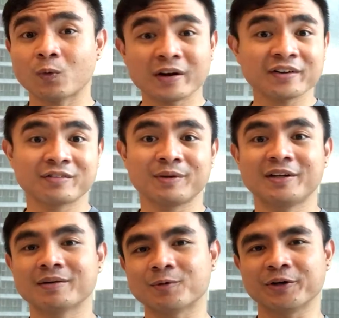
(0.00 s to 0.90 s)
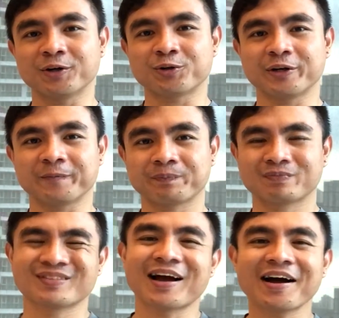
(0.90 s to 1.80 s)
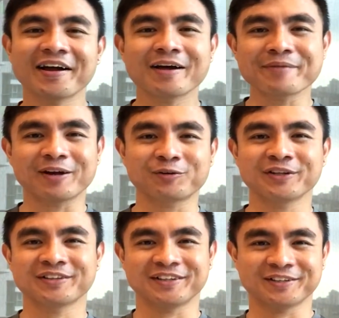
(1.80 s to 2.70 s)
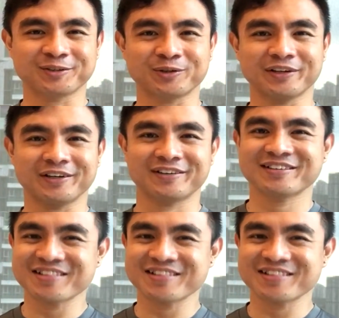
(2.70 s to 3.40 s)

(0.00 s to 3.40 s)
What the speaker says: What is media monitoring? Hi, I'm Aldric Toyad.